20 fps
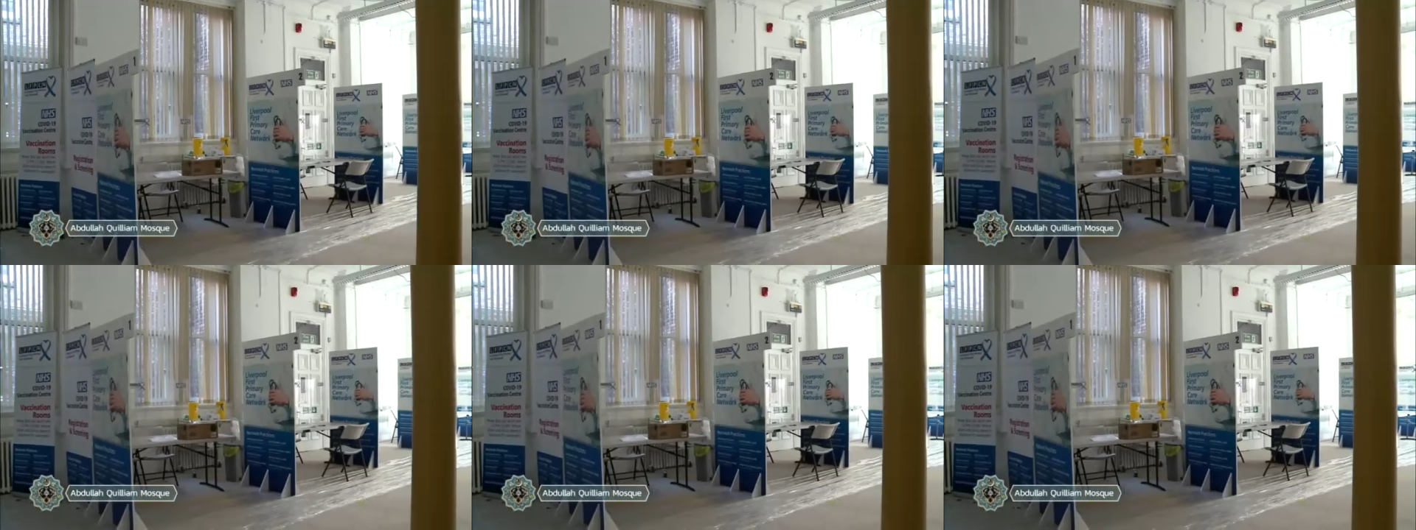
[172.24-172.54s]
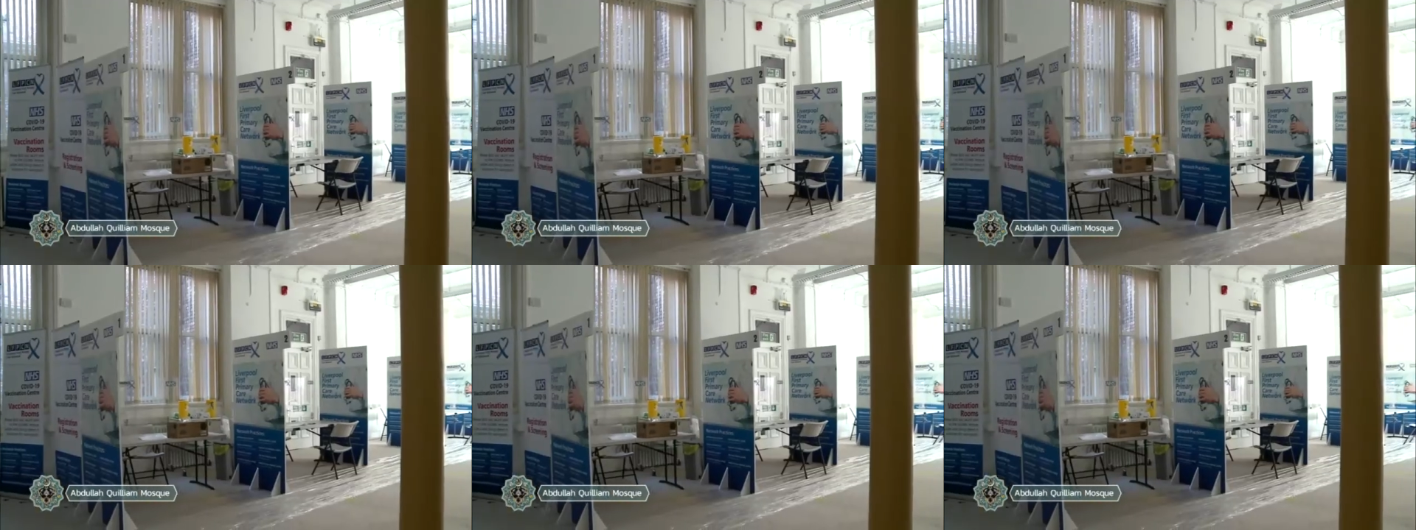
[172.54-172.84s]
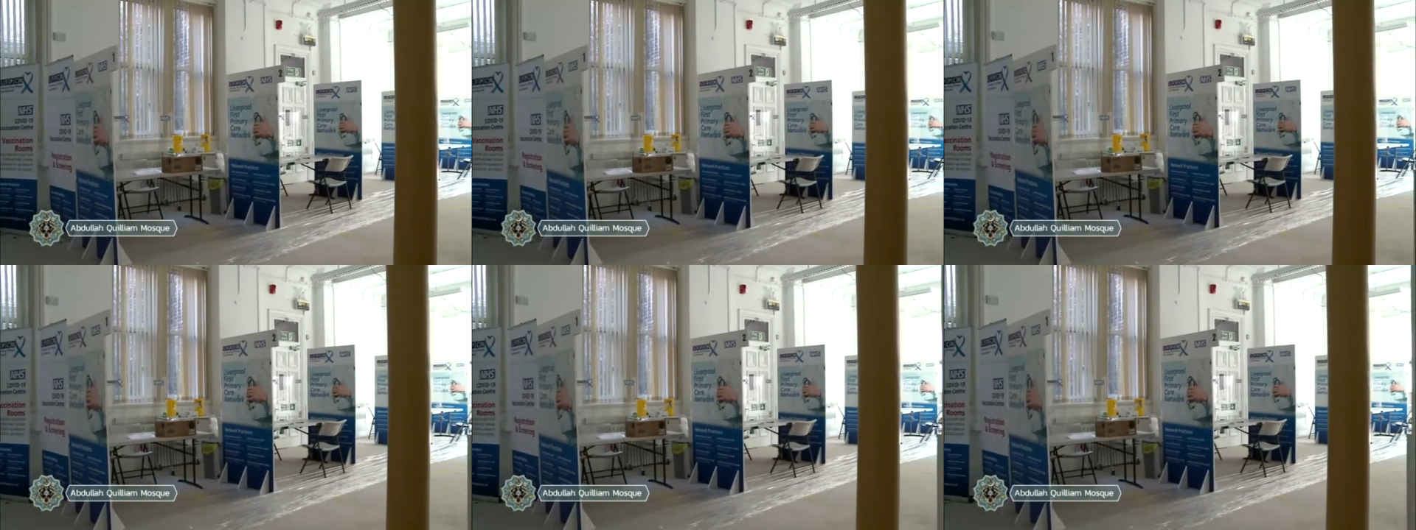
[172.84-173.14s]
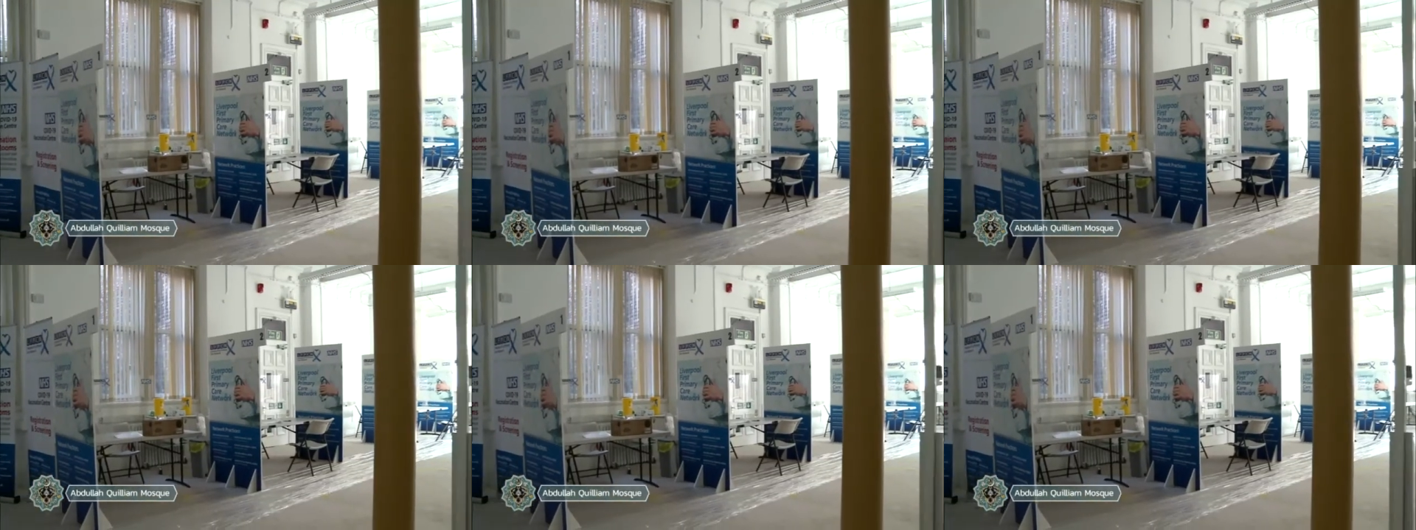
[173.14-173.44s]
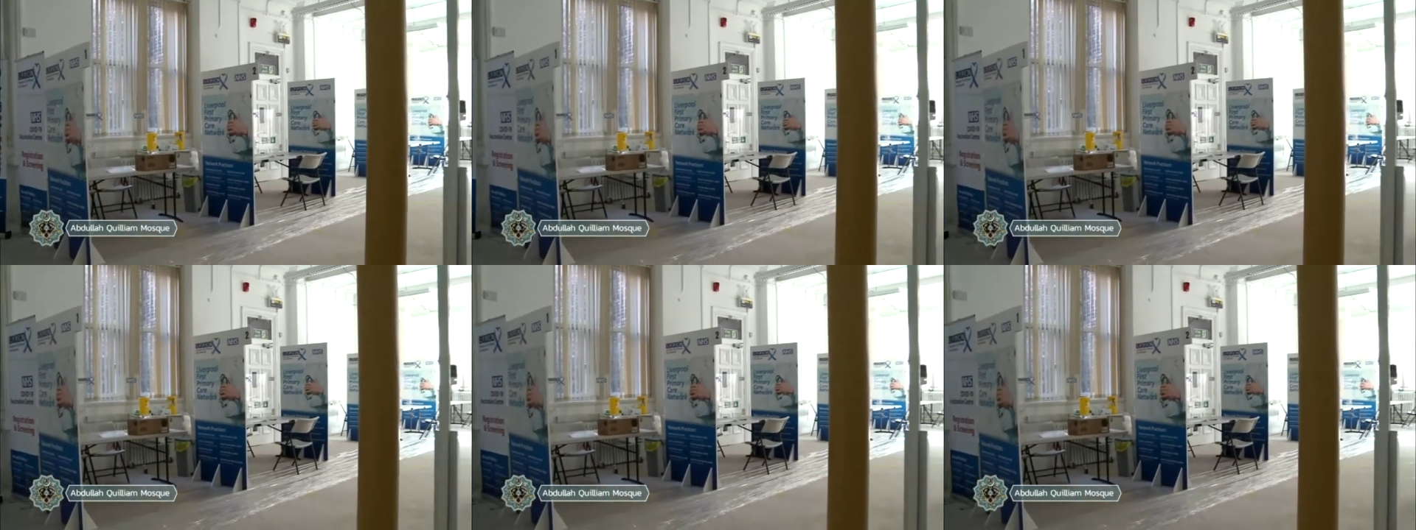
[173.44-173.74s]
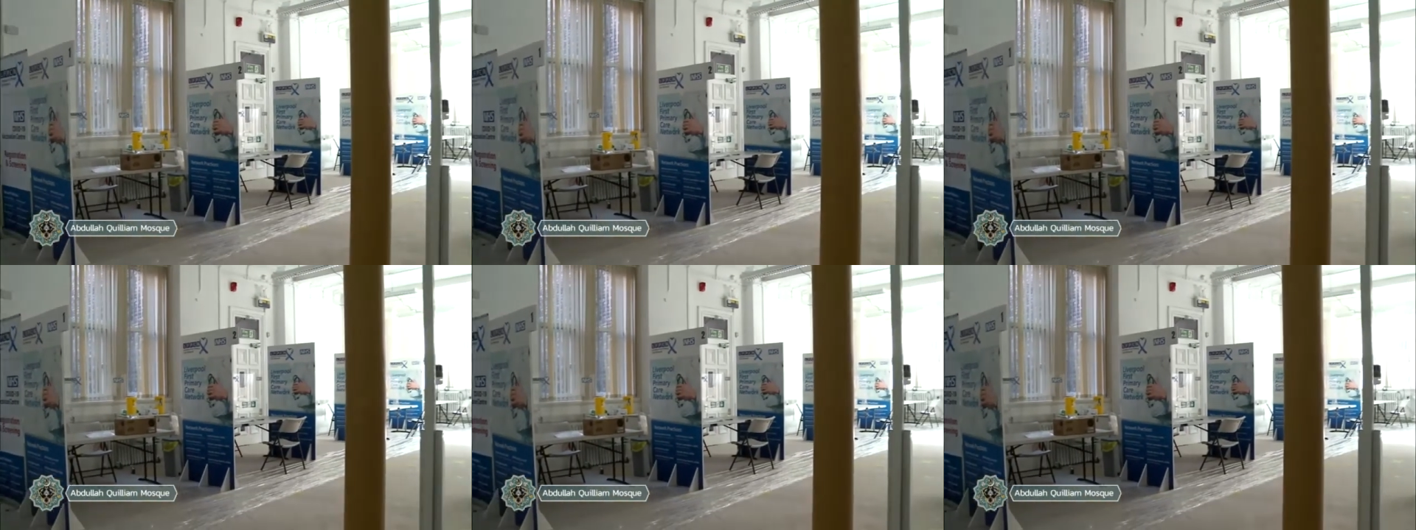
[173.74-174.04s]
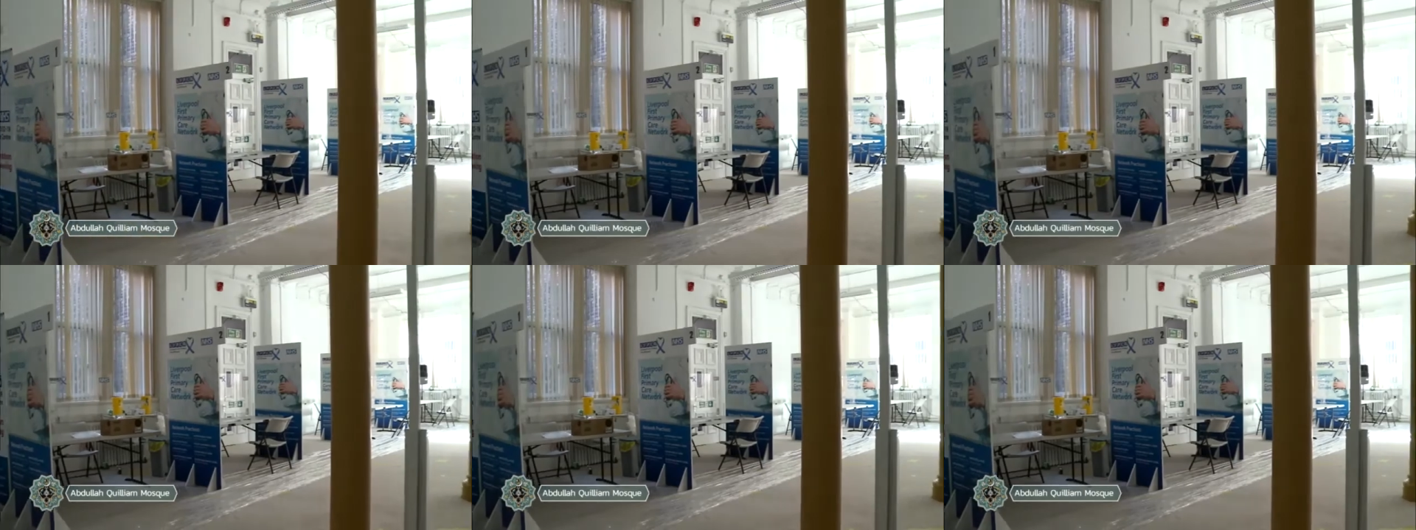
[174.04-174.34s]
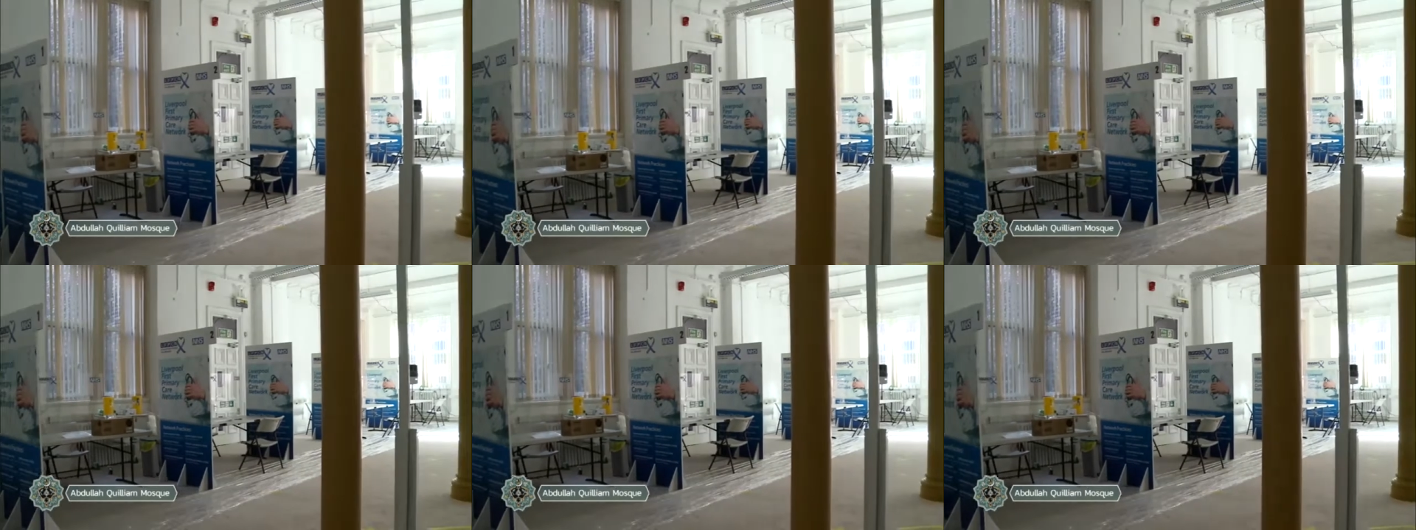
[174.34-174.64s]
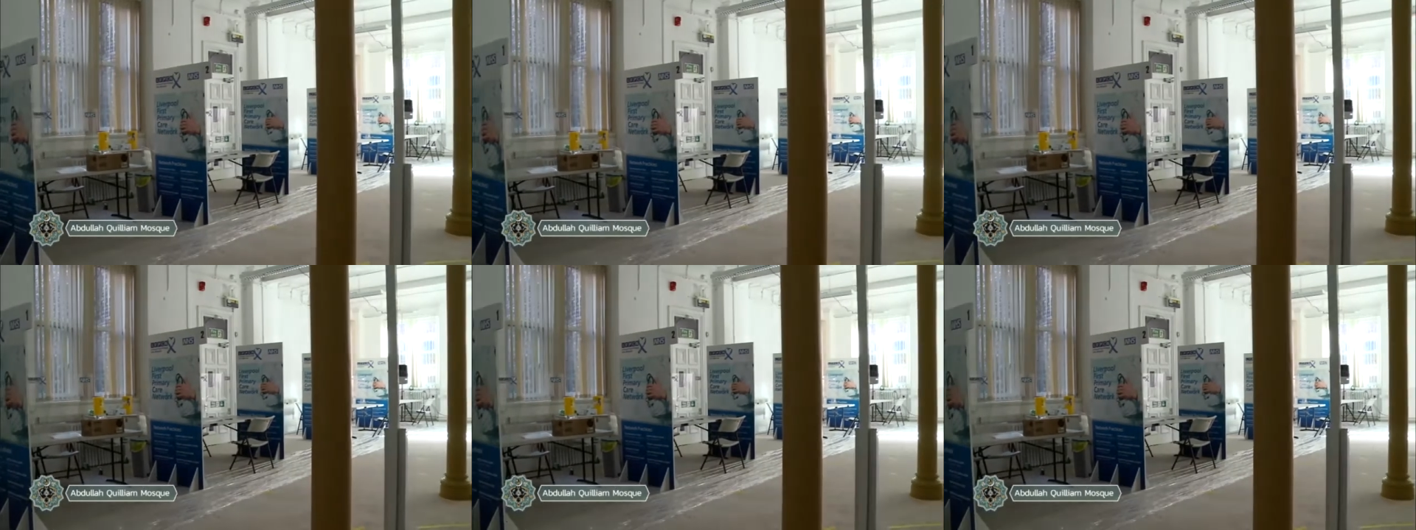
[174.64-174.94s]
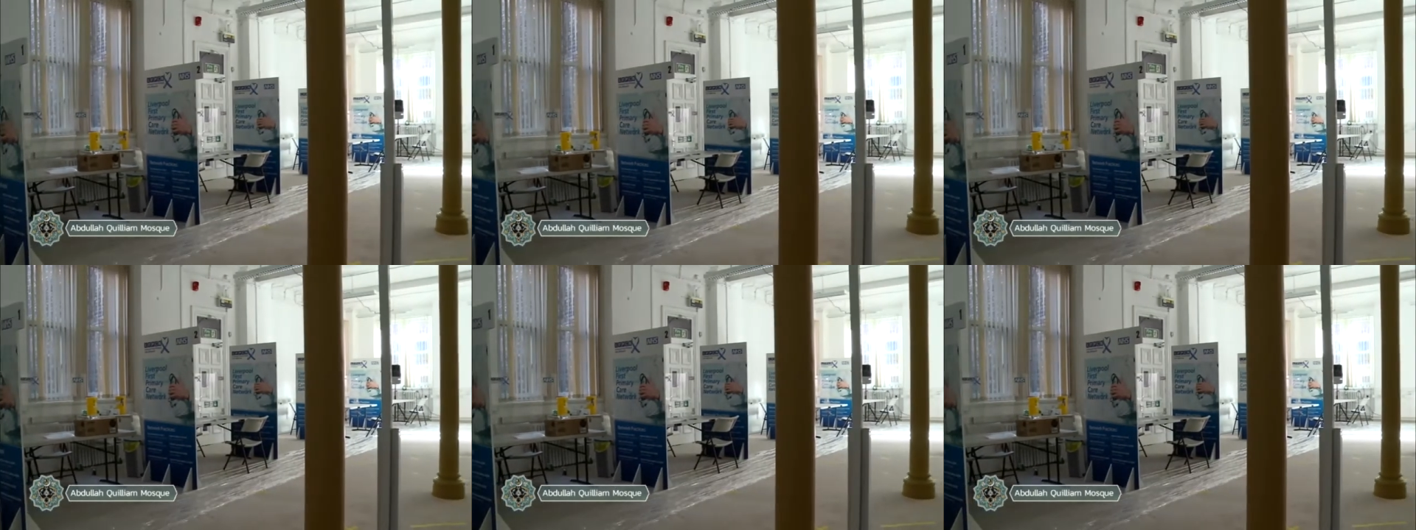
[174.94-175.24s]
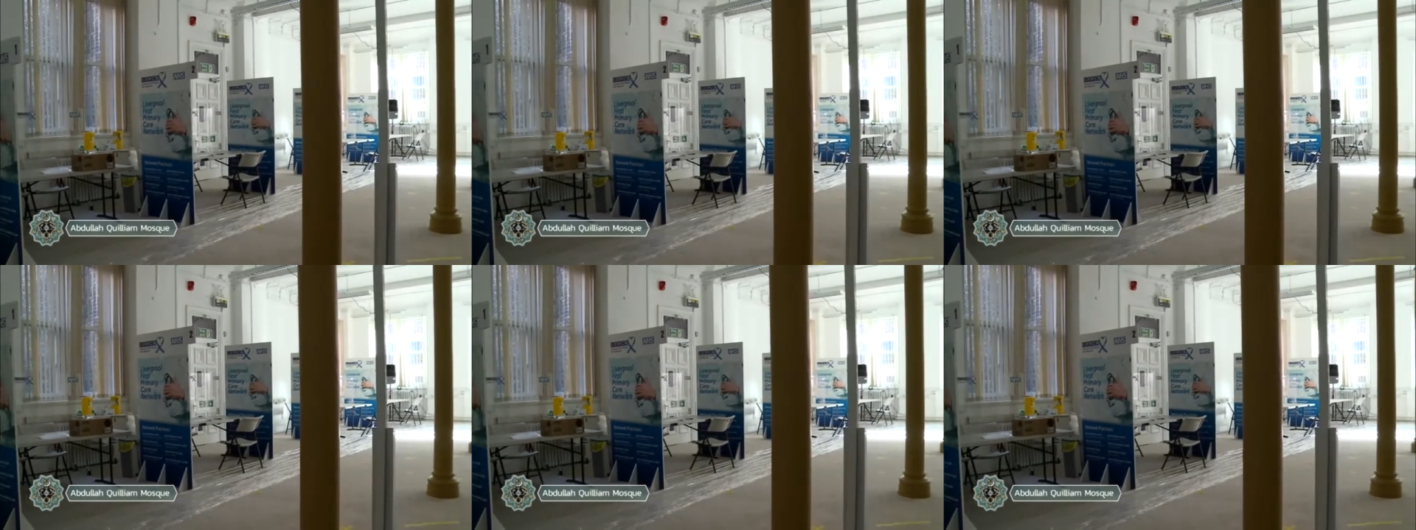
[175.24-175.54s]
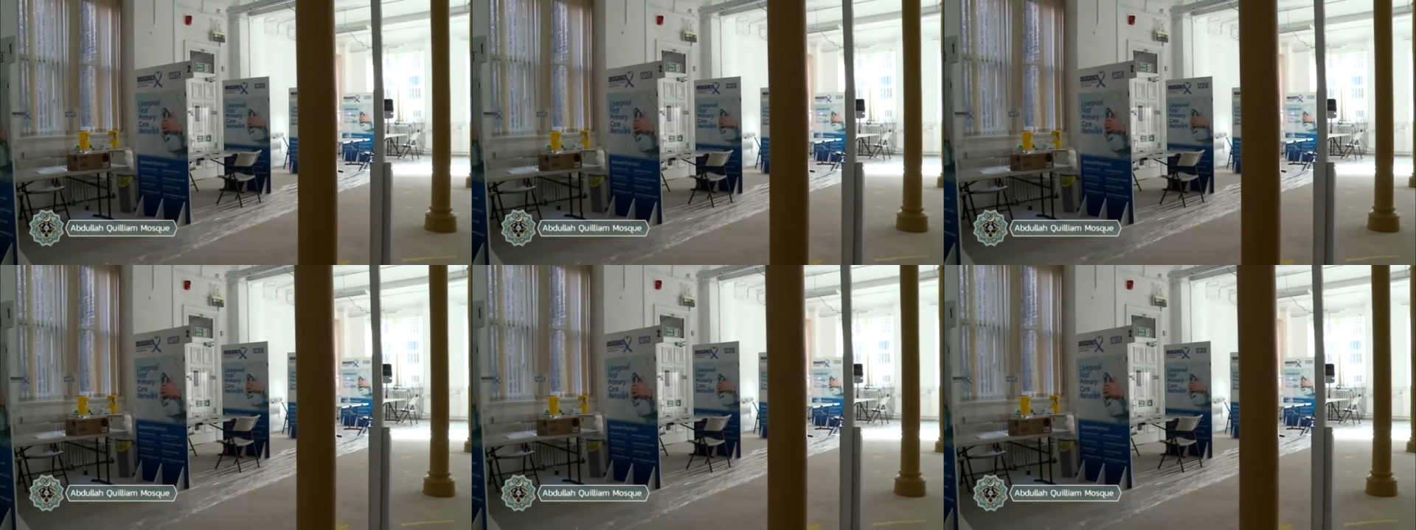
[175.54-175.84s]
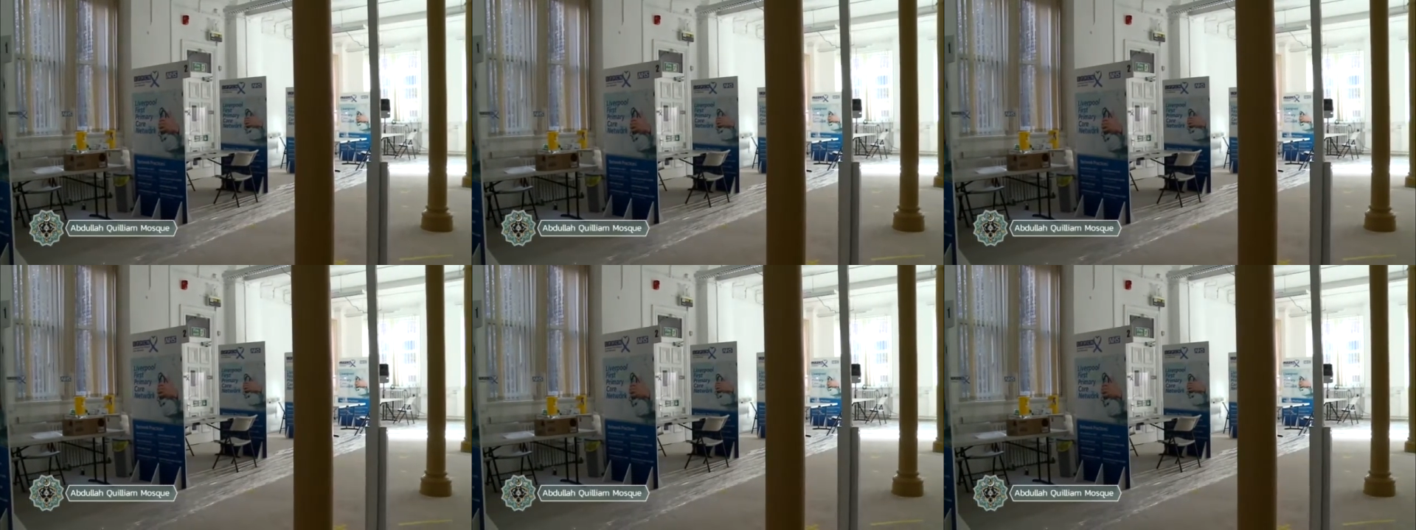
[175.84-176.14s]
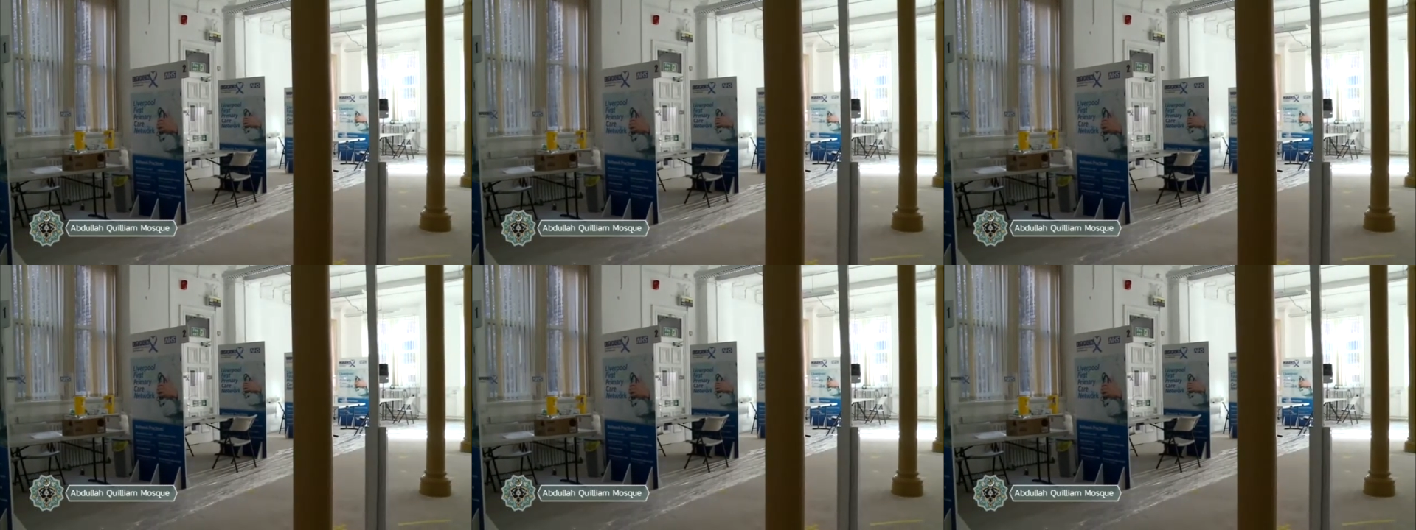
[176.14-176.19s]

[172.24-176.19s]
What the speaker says: [unreadable: no face in view]